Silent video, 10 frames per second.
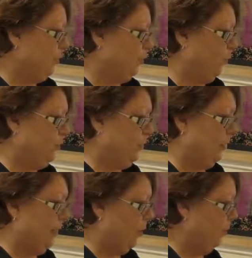sure
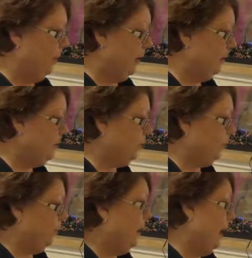if that would be easier.
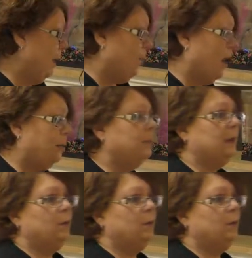It probably